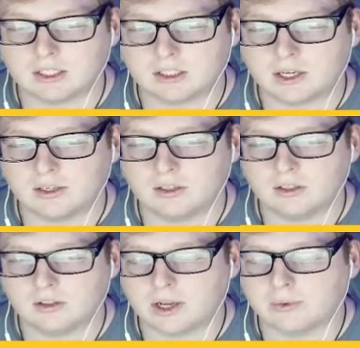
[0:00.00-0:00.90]
gotten the
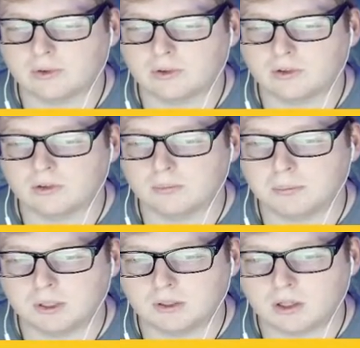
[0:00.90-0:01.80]
encounter
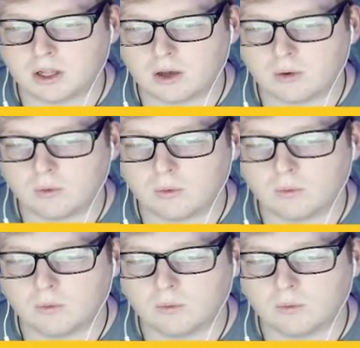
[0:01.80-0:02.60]
below